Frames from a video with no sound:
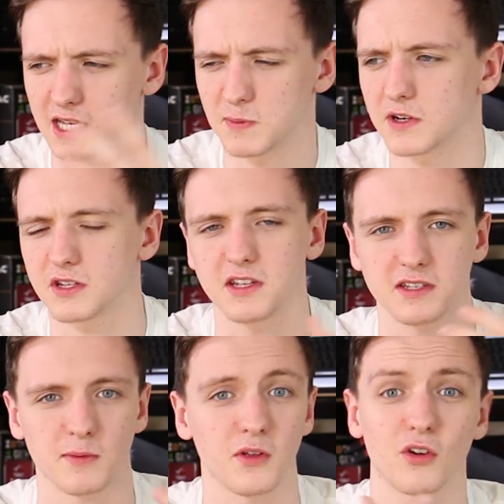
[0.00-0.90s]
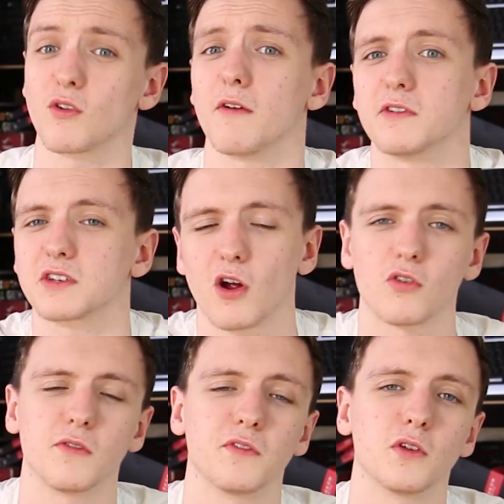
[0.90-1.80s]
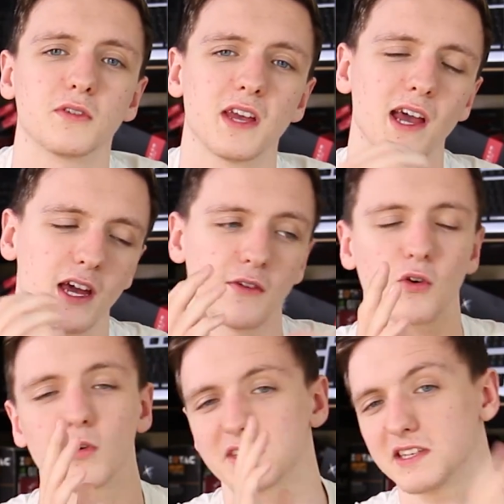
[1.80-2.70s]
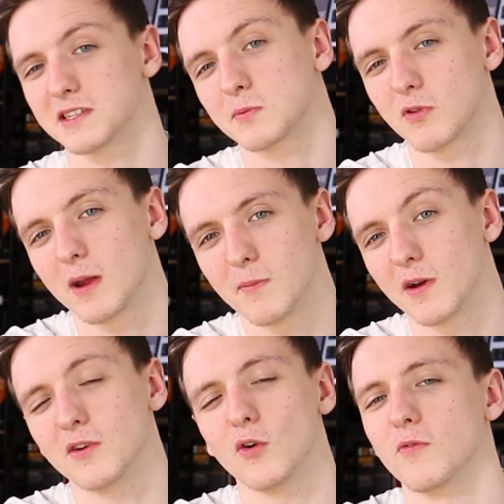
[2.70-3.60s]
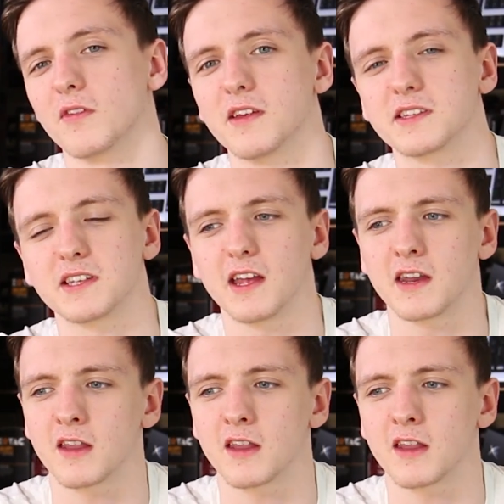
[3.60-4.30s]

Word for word: especially some other graphics card reviews, and of course the subscribe button over this side.